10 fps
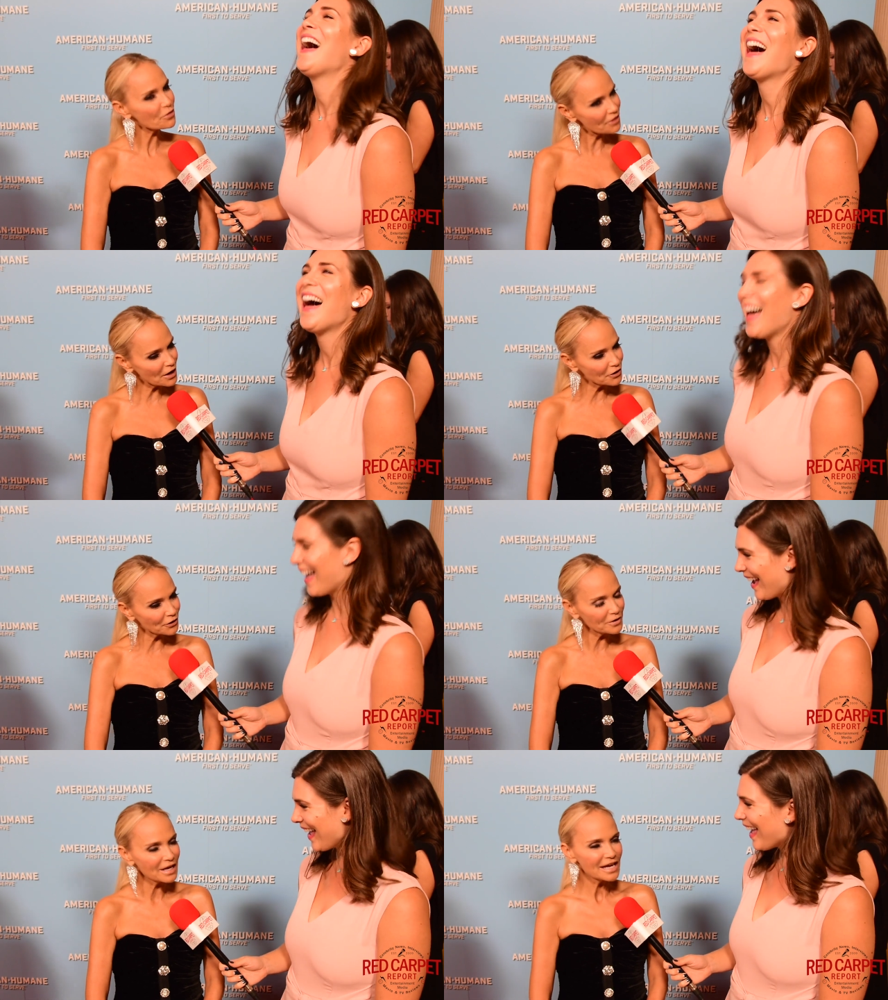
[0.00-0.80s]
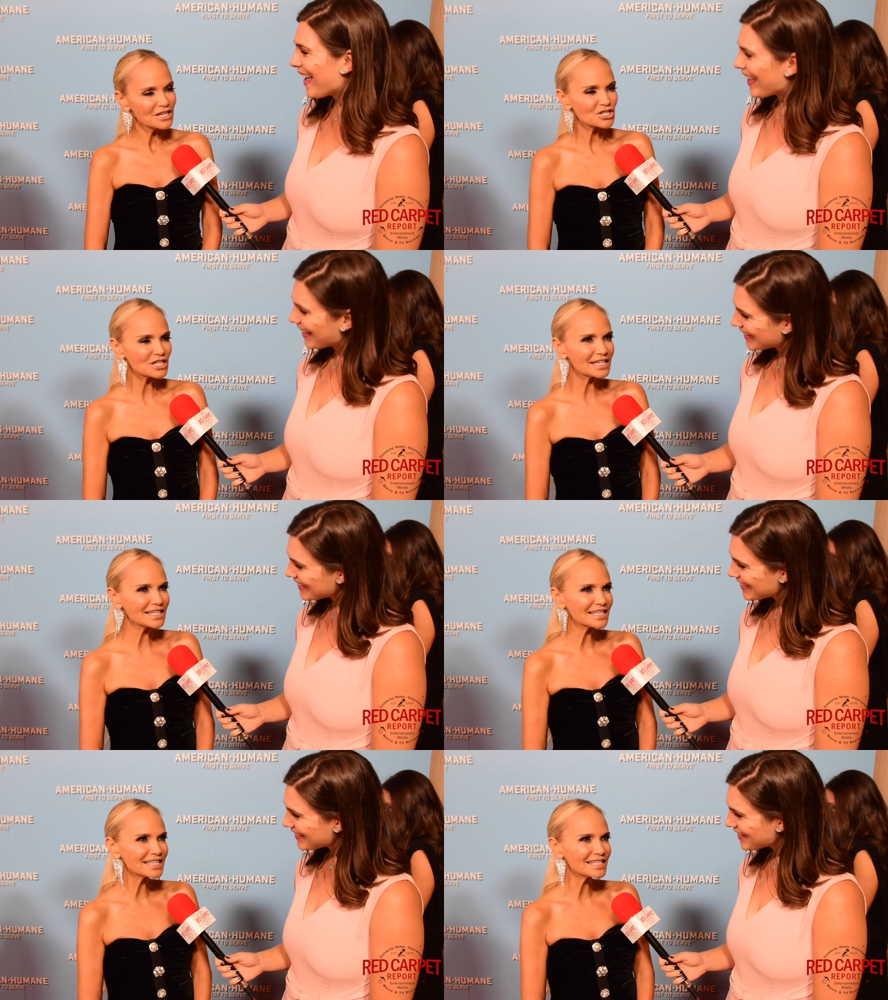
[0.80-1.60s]
Speaker 1: Thunder. She
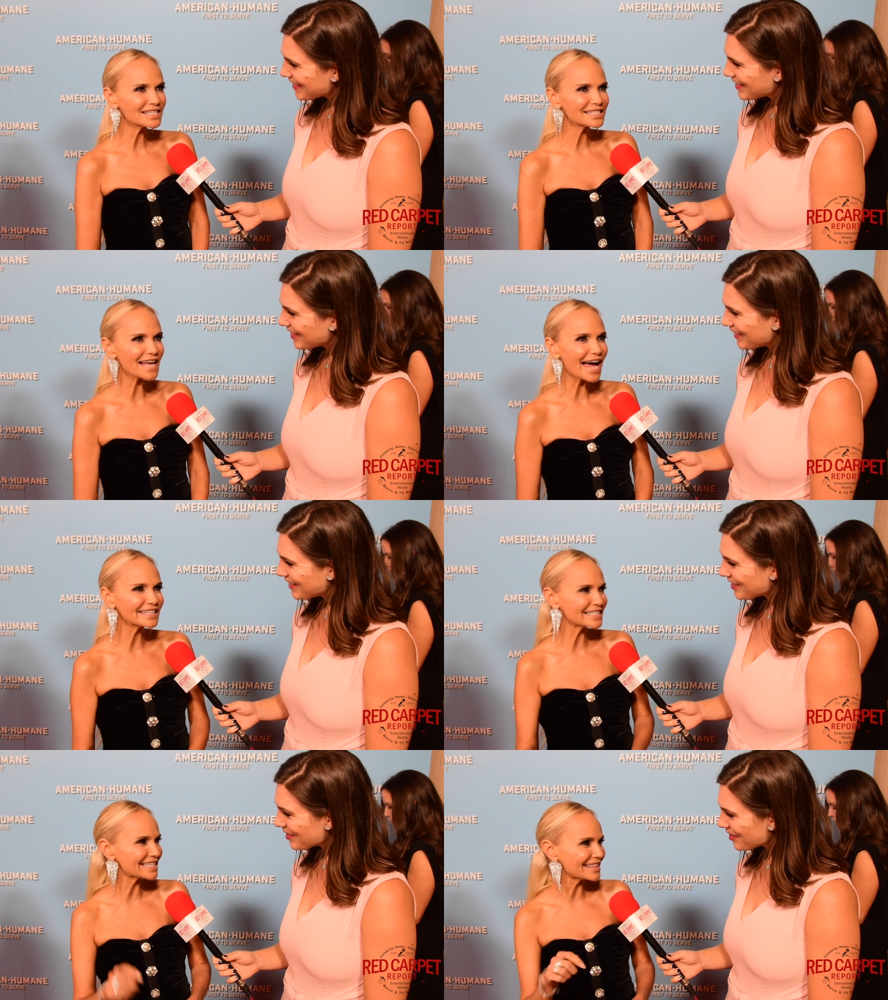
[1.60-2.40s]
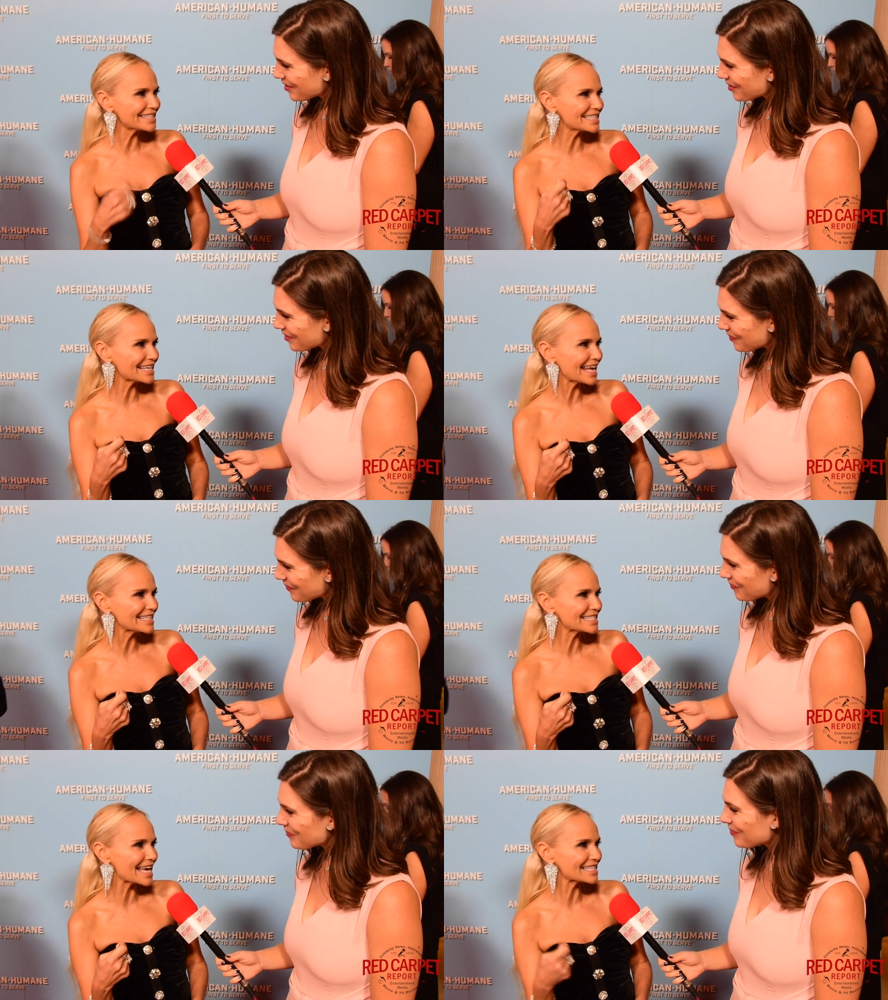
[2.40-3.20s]
is, I did get the
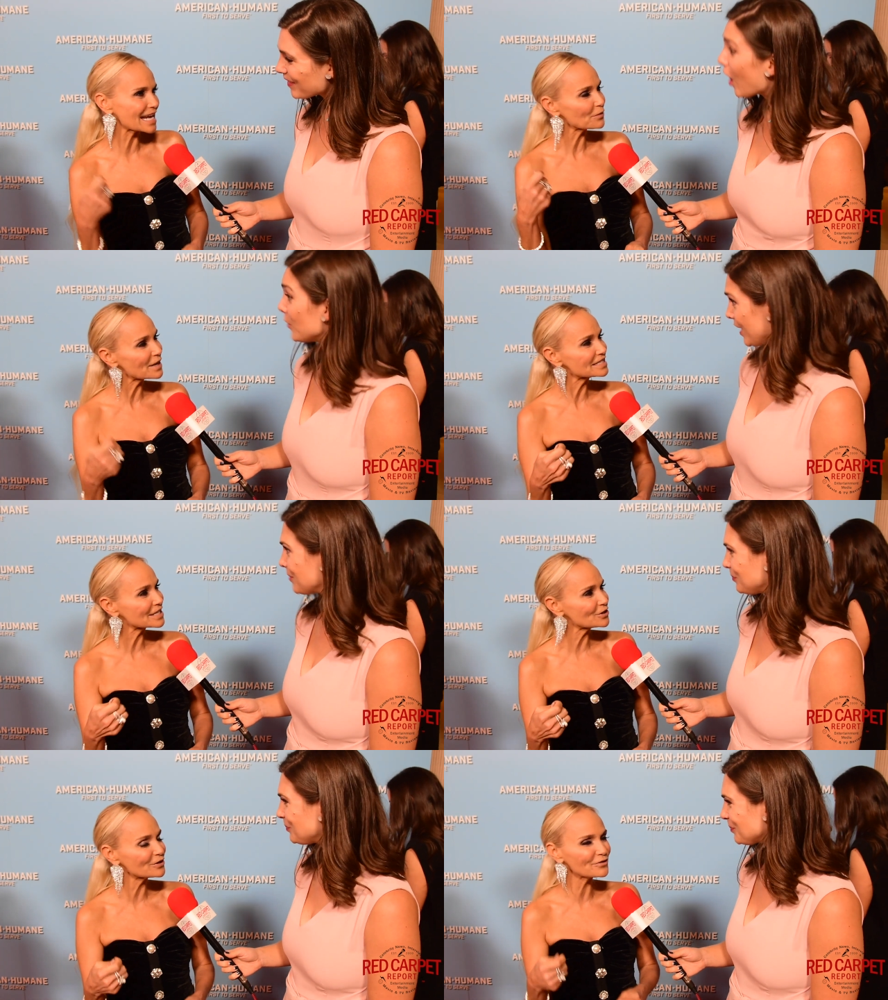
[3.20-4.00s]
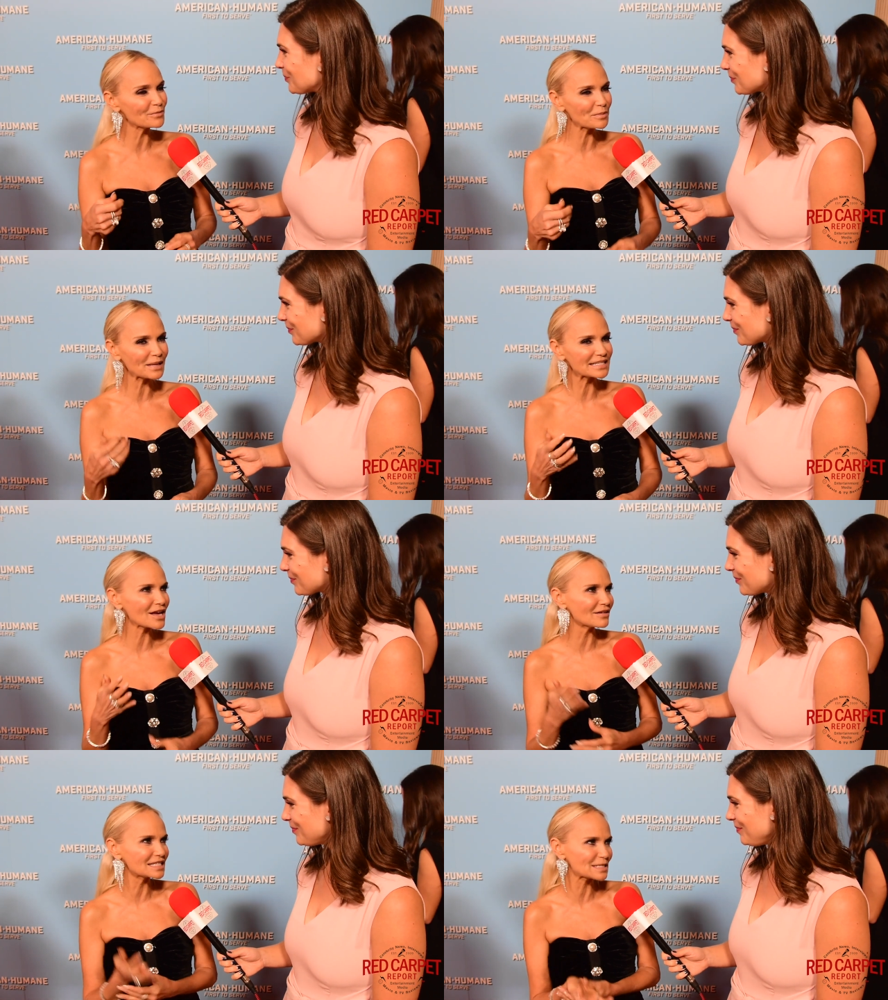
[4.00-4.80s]
DNA test. I okay. rescued her from a
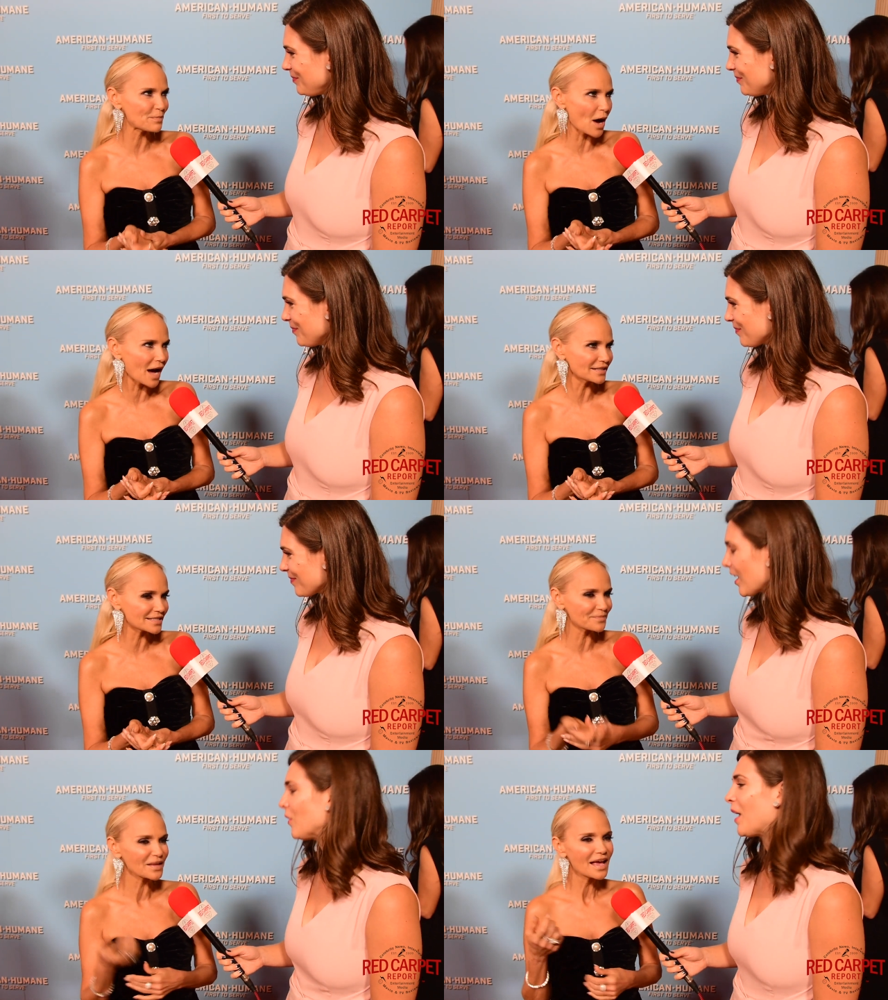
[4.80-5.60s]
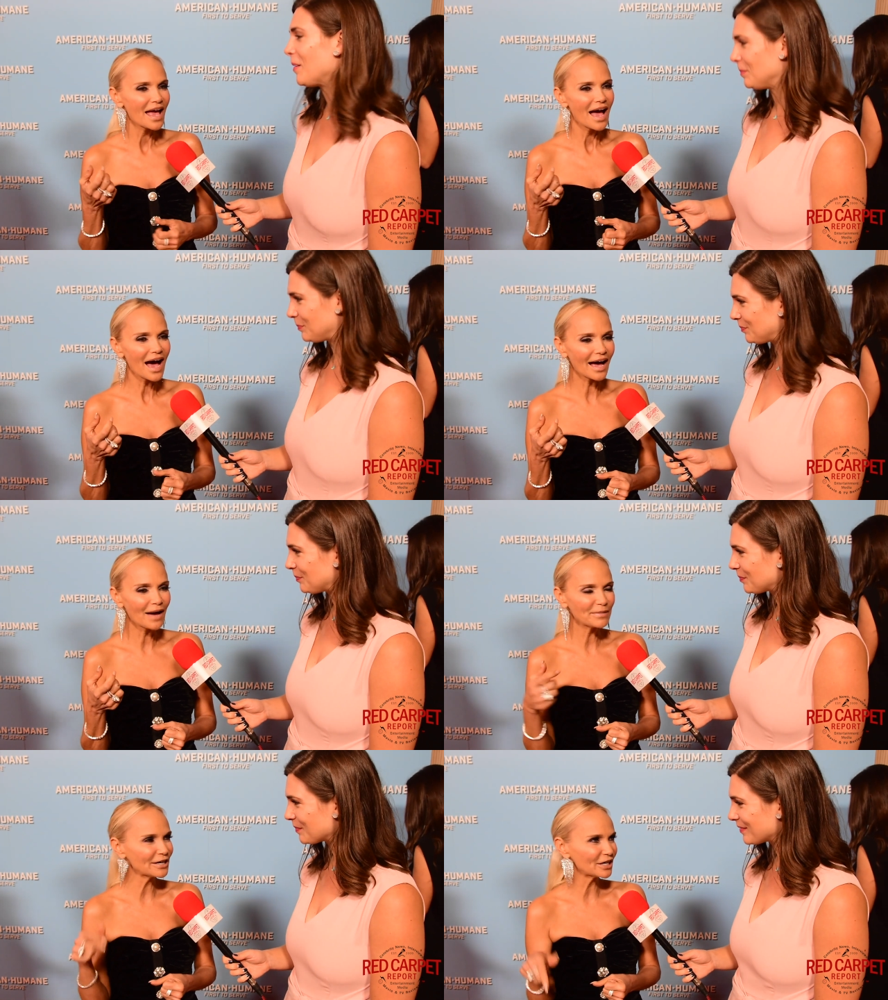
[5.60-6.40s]
place called Spot okay.
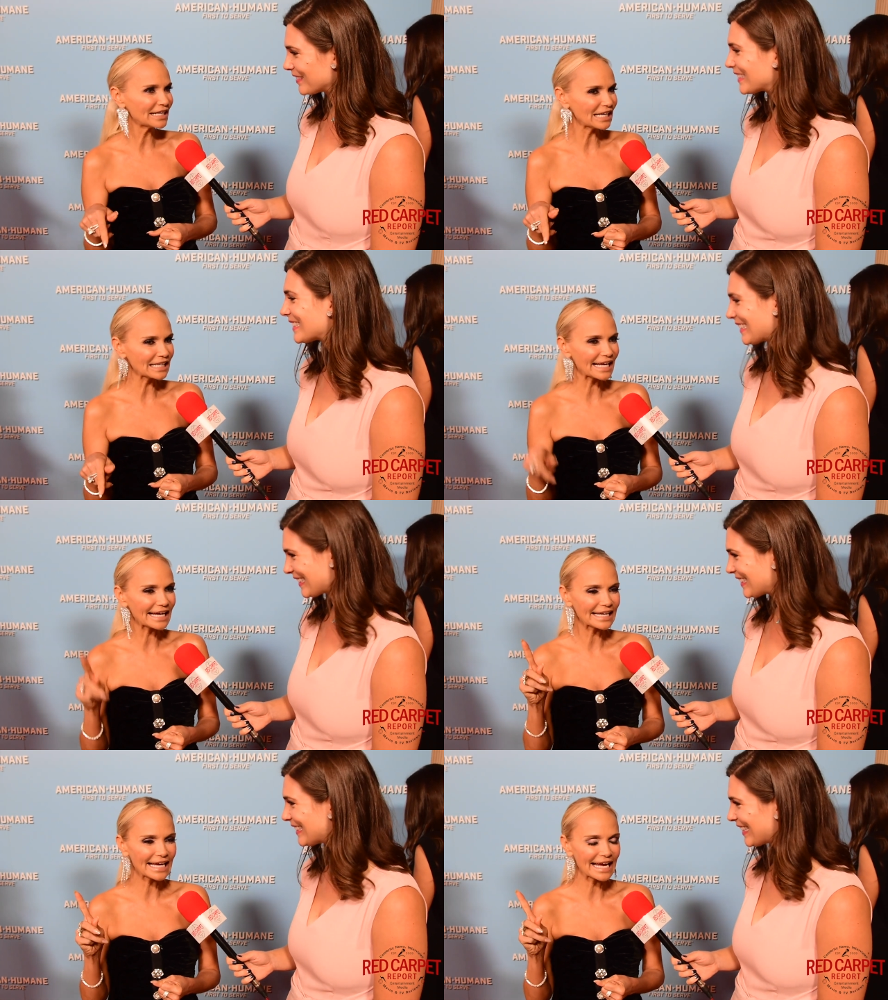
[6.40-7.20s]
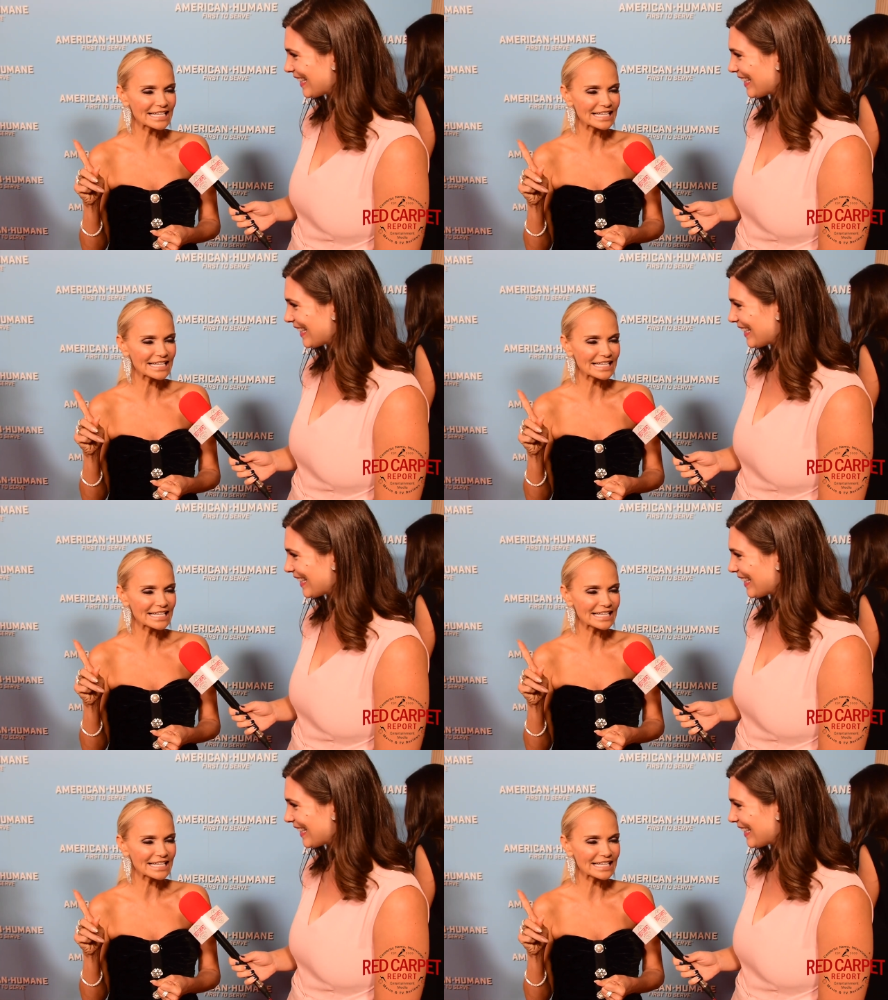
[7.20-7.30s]
um, here in LA.